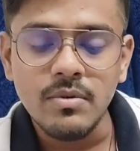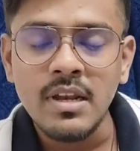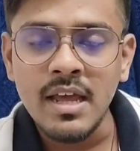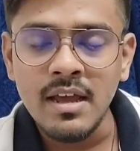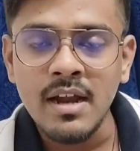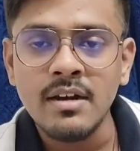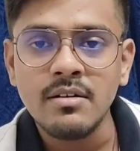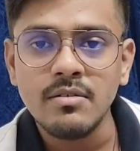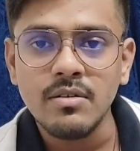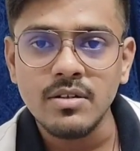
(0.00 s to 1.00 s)

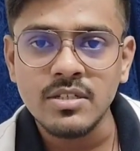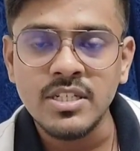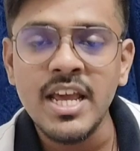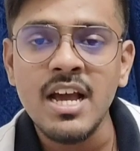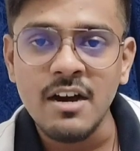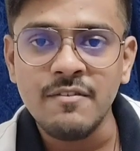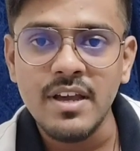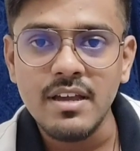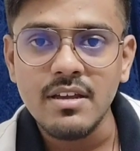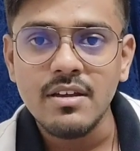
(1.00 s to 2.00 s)
and stay
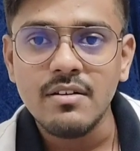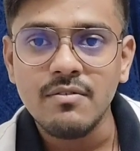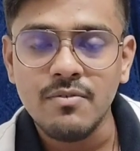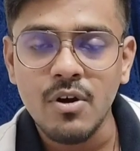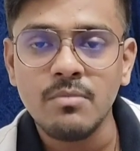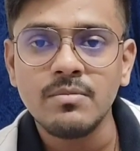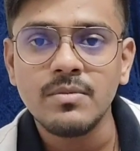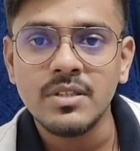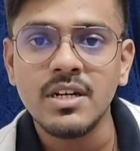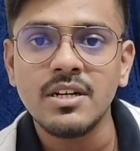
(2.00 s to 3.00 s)
away
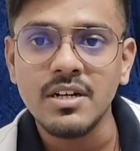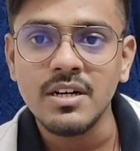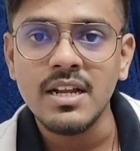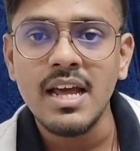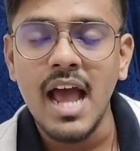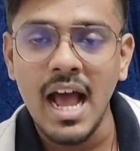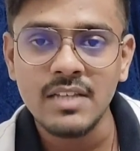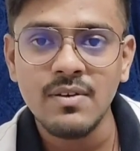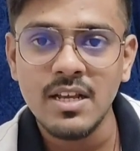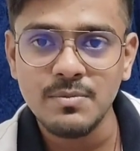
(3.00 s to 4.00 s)
from the dirt
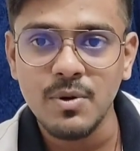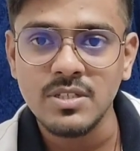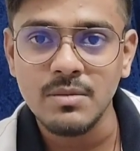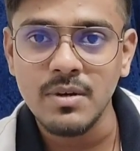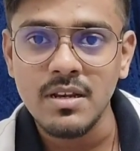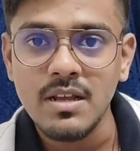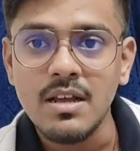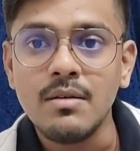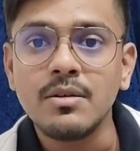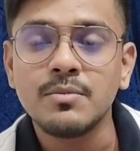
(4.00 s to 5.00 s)
as well as possible,
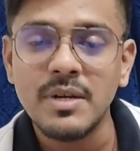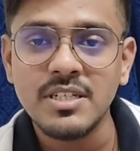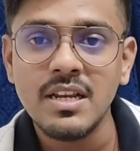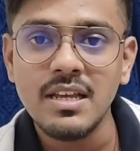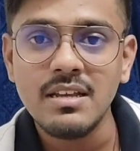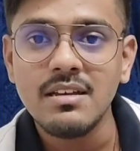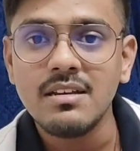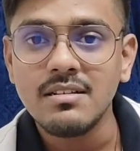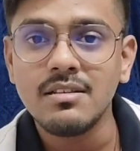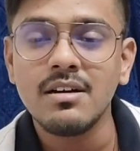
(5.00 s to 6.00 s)
especially
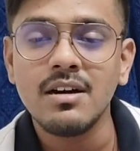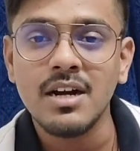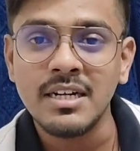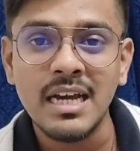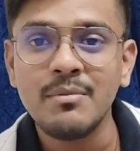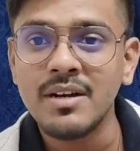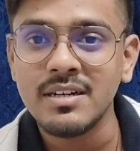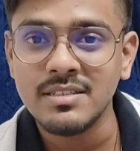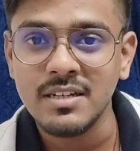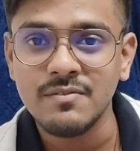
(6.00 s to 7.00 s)
the
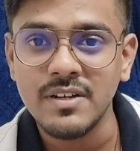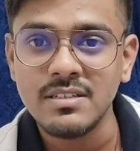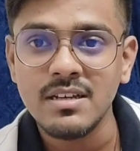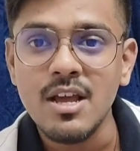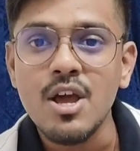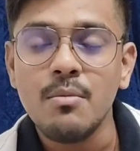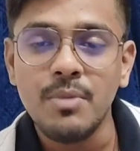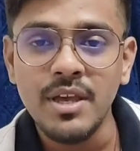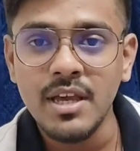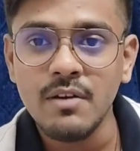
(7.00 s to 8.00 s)
contaminated surface.
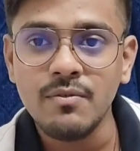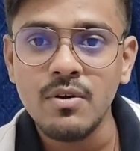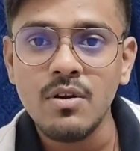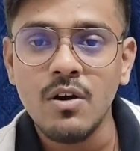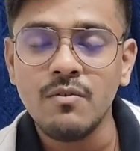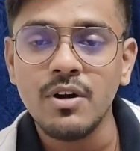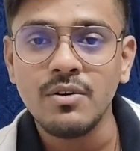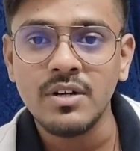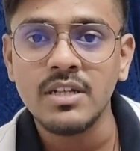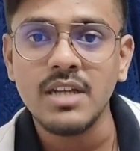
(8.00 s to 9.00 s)
Be careful of what
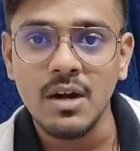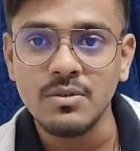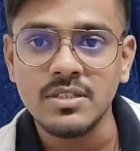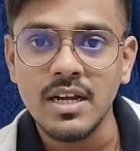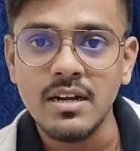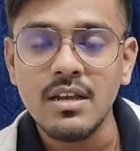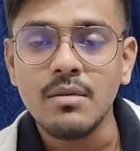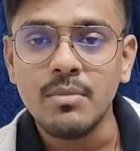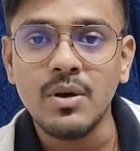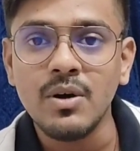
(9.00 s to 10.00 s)
you touch outside,
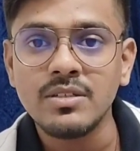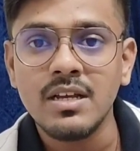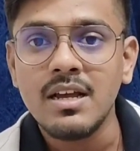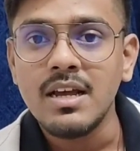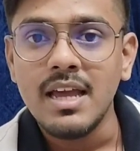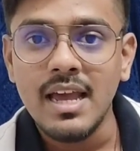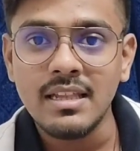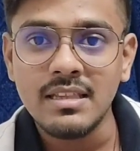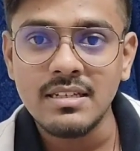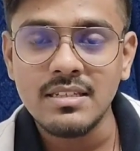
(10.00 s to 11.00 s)
because
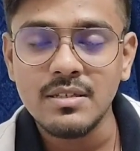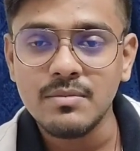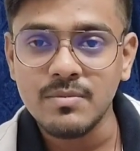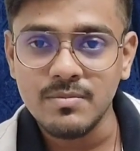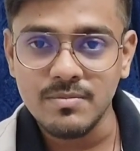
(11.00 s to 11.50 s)
in this